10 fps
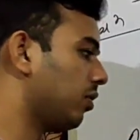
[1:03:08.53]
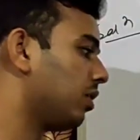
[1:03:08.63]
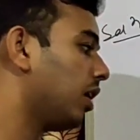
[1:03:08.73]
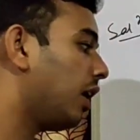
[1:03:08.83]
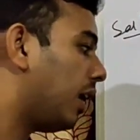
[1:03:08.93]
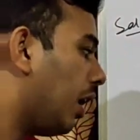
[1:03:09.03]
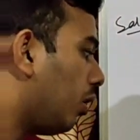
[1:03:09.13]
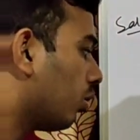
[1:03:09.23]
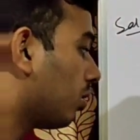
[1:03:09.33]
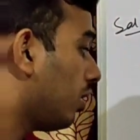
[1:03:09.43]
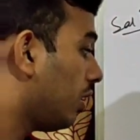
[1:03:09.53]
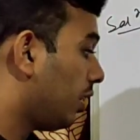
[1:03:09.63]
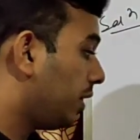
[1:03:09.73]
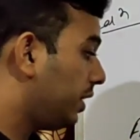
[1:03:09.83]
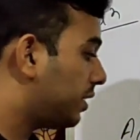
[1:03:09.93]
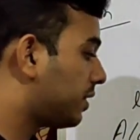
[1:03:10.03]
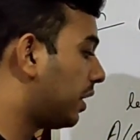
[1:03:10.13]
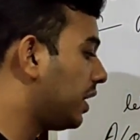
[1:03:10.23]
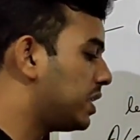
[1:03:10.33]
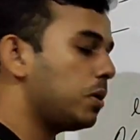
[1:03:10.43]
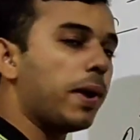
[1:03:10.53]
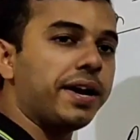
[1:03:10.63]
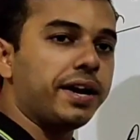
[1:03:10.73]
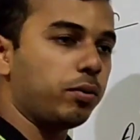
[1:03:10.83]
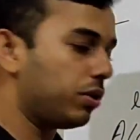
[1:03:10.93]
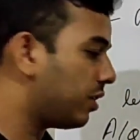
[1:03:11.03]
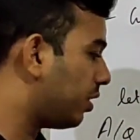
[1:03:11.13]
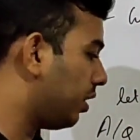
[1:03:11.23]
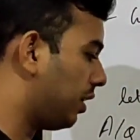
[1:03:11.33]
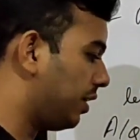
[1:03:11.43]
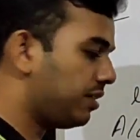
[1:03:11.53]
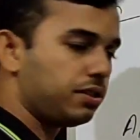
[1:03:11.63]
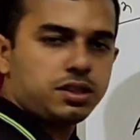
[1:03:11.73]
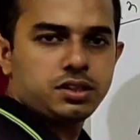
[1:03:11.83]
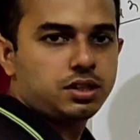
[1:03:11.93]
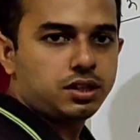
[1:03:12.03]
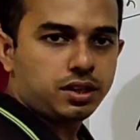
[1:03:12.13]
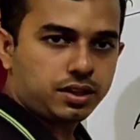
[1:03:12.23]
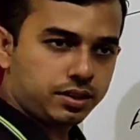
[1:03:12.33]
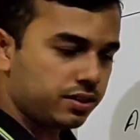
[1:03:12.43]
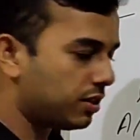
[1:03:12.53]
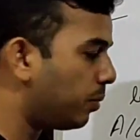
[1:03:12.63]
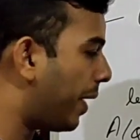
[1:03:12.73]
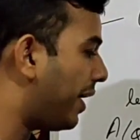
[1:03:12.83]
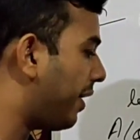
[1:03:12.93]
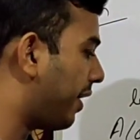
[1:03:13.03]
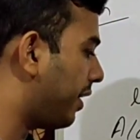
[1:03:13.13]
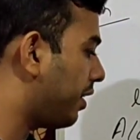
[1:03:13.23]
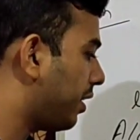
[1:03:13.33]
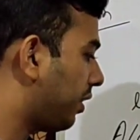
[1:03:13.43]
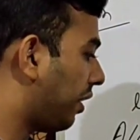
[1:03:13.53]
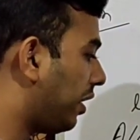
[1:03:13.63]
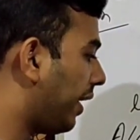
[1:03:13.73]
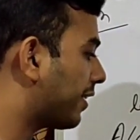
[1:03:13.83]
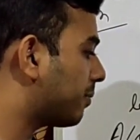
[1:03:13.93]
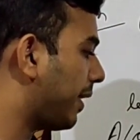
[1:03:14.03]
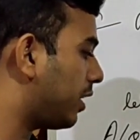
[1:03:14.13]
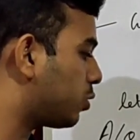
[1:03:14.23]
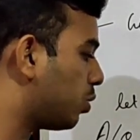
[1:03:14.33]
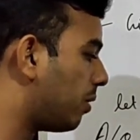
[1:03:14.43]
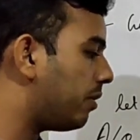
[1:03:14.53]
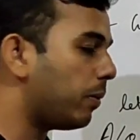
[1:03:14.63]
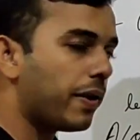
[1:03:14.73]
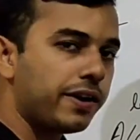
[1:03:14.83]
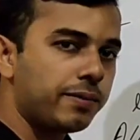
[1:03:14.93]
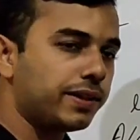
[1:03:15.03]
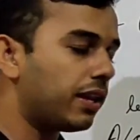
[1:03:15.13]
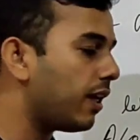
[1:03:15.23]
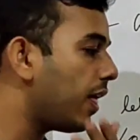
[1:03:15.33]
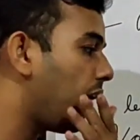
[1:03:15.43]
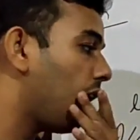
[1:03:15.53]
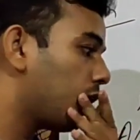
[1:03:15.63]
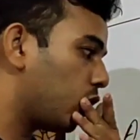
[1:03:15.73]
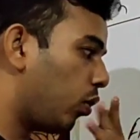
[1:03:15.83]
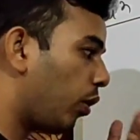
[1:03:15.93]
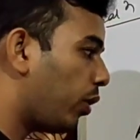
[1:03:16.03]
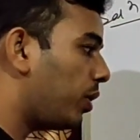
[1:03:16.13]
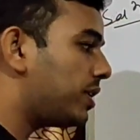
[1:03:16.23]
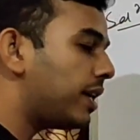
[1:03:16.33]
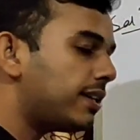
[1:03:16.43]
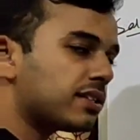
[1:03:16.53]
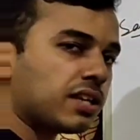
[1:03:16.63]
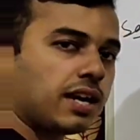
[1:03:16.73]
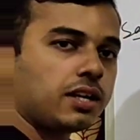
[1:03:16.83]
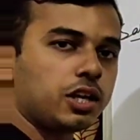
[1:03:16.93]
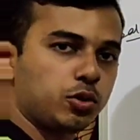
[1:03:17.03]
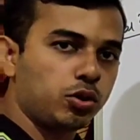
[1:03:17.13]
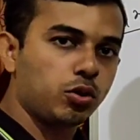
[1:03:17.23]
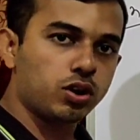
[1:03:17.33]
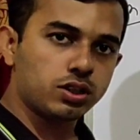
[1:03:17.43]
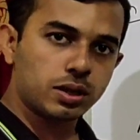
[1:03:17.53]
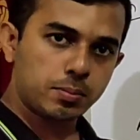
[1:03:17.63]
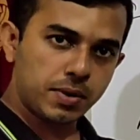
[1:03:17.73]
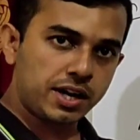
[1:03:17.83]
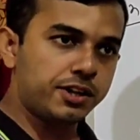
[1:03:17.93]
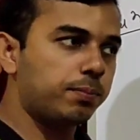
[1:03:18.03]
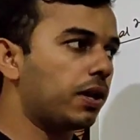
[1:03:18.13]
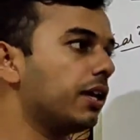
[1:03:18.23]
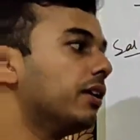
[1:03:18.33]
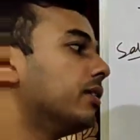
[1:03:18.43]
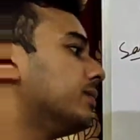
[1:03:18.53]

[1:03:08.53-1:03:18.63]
good. Now look, this 3 is divided with this is divided, right? 3x minus 12 divided by 3. So when we change the side, it will got multiply,